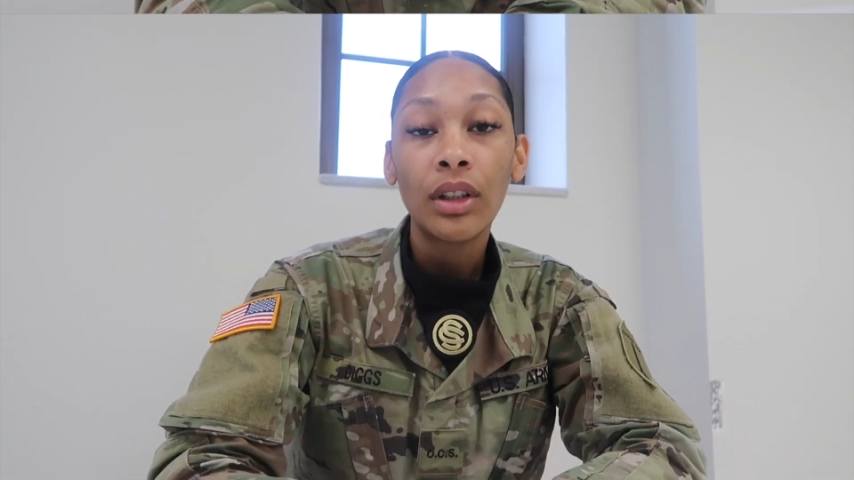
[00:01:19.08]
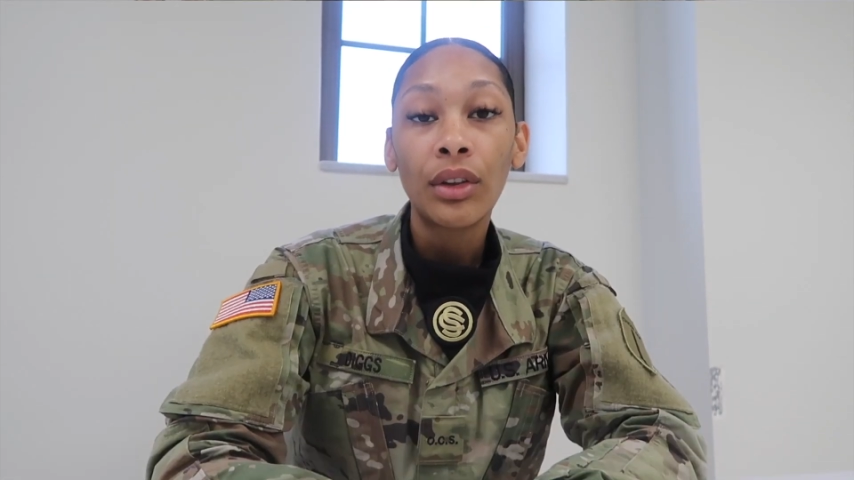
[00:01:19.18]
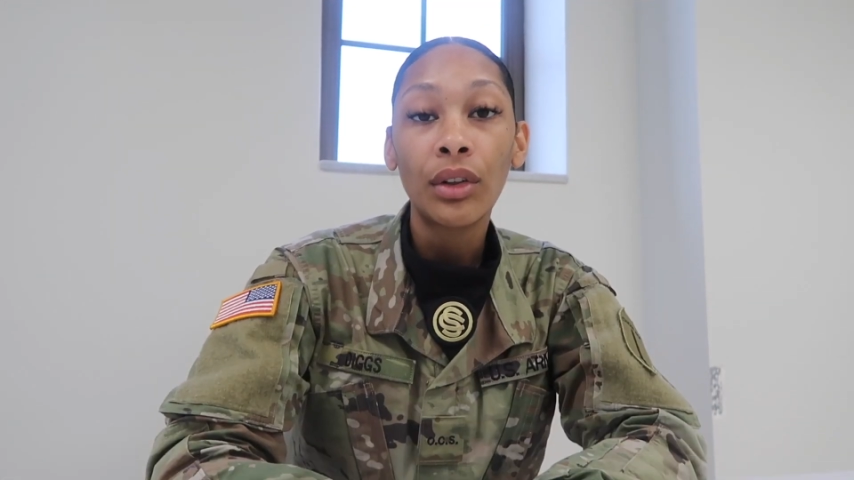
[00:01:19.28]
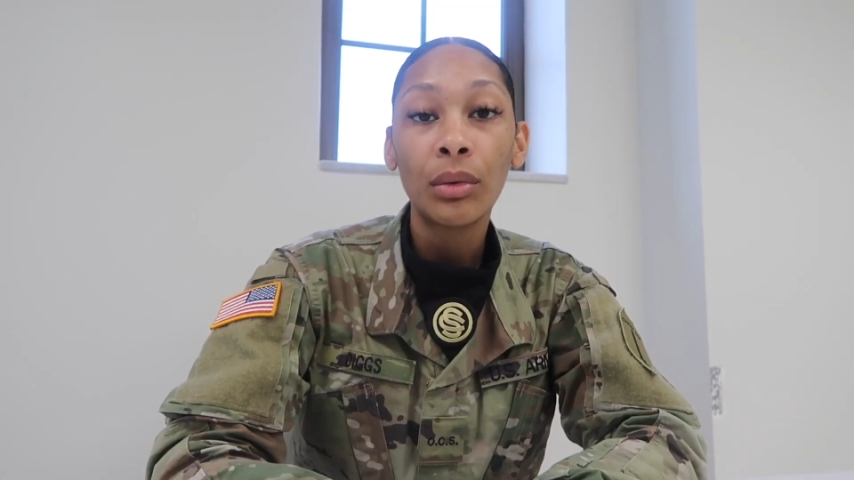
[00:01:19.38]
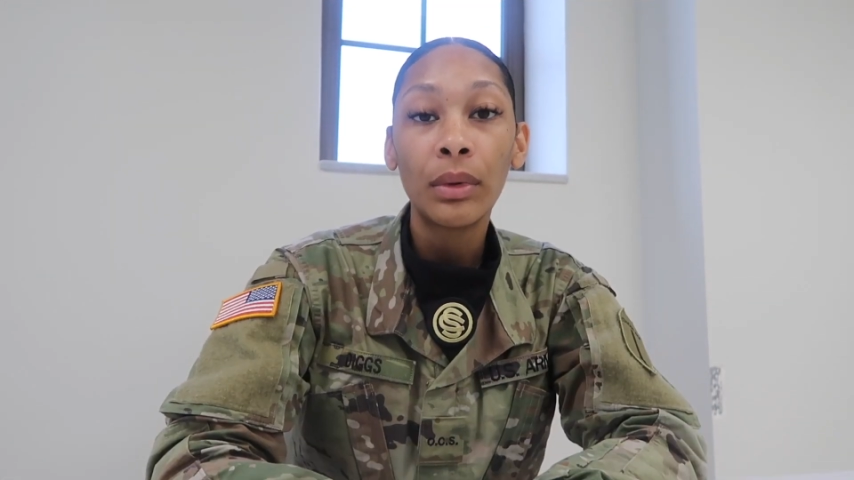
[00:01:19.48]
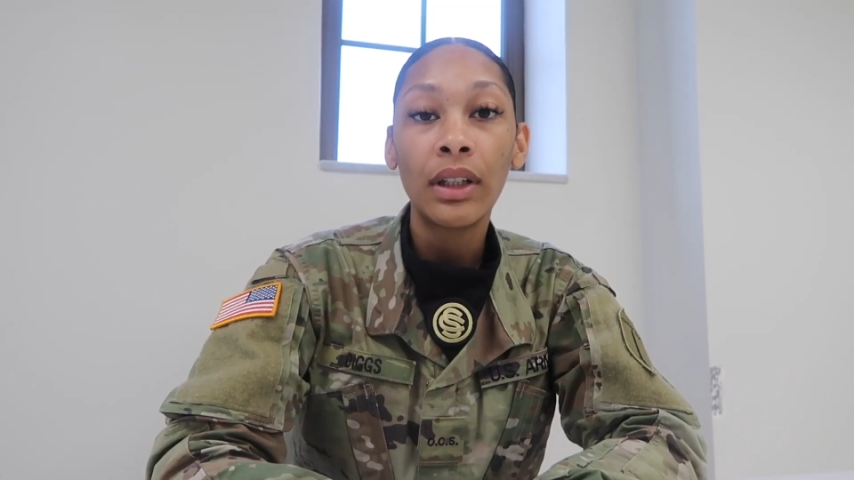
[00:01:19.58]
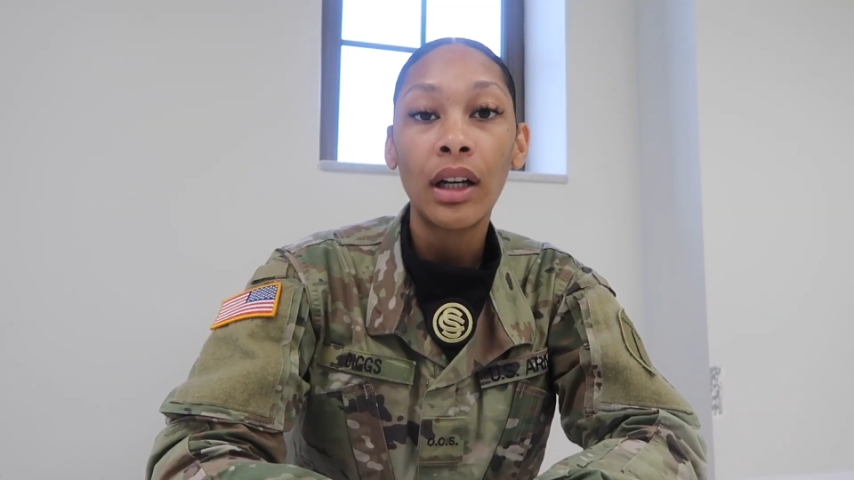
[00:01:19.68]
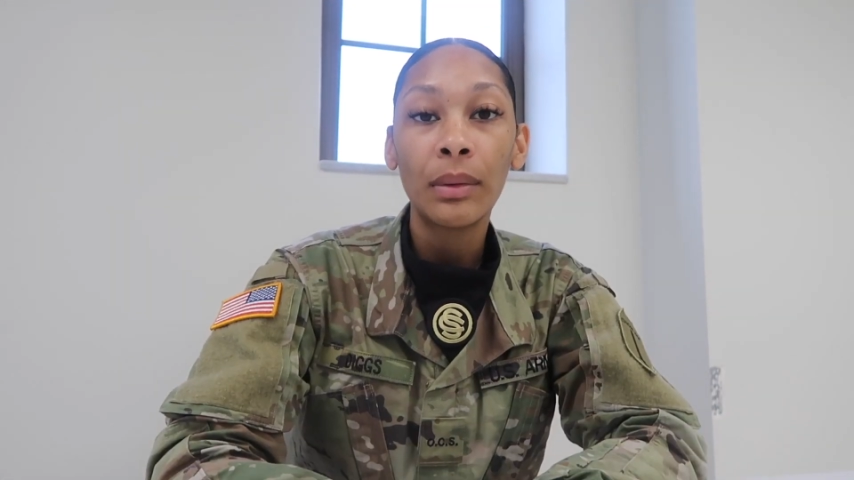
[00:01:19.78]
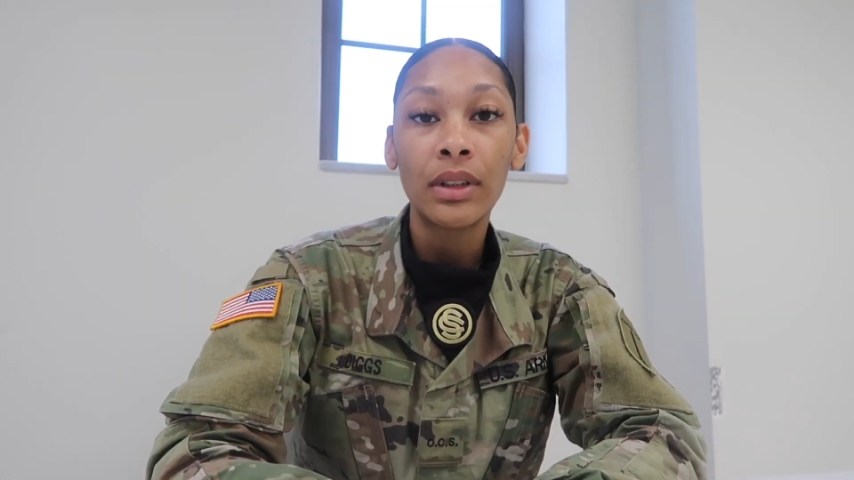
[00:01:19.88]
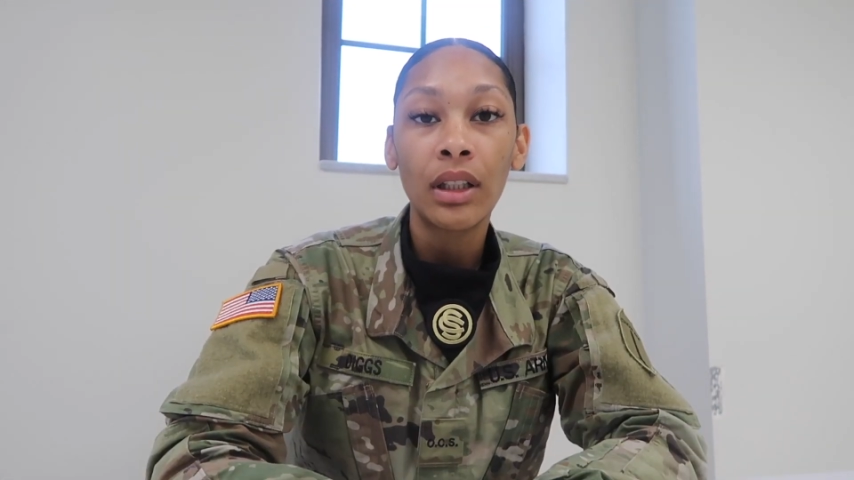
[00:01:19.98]
in the third week,
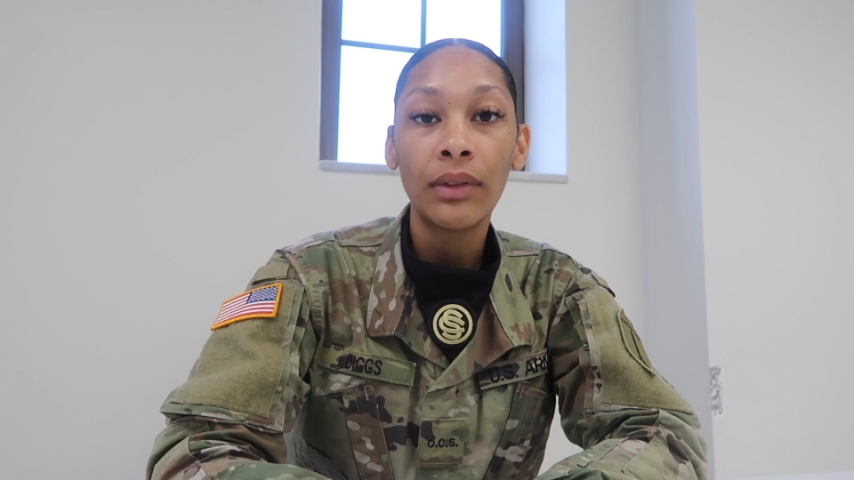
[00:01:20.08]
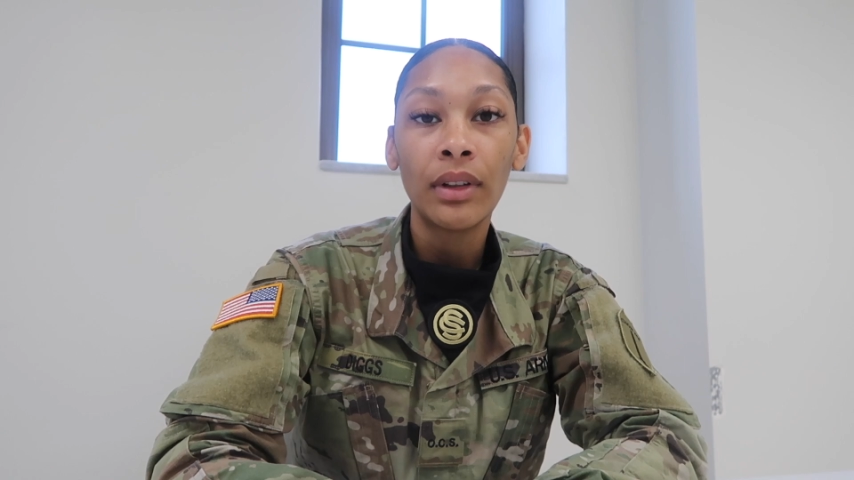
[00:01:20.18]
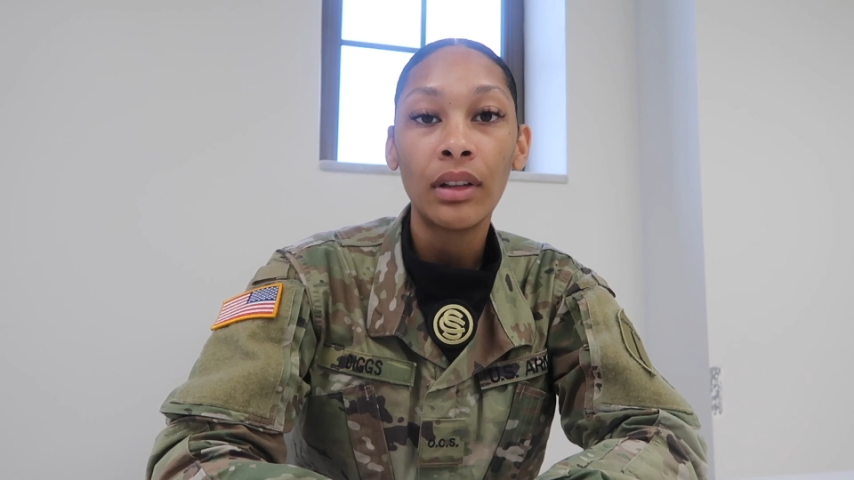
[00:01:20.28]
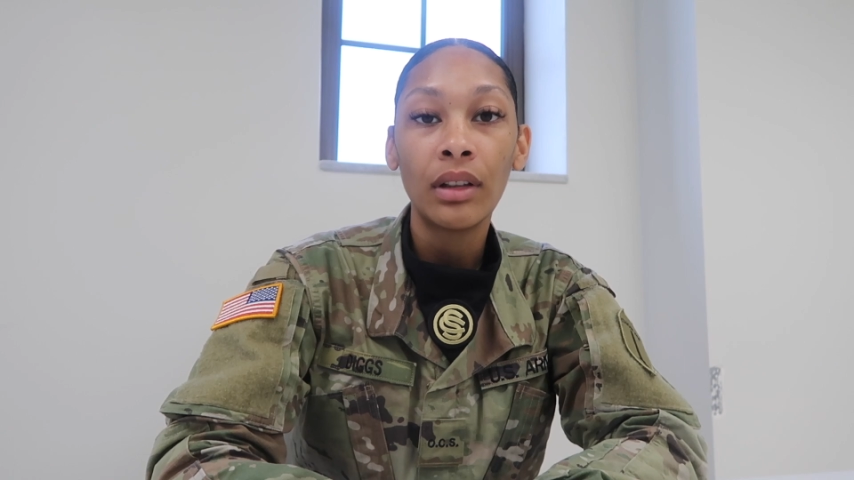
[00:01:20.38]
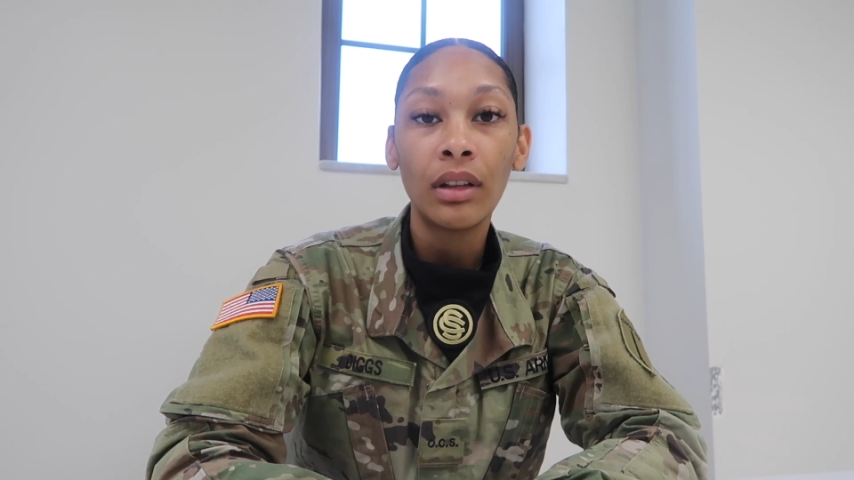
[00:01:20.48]
I was given